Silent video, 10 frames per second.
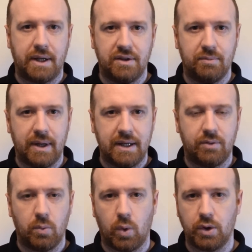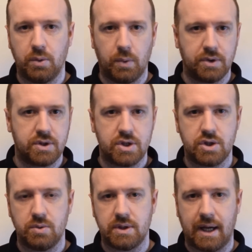plan you've made for what you want to
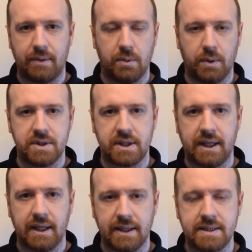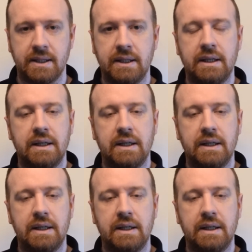shoot and how you want to kill it.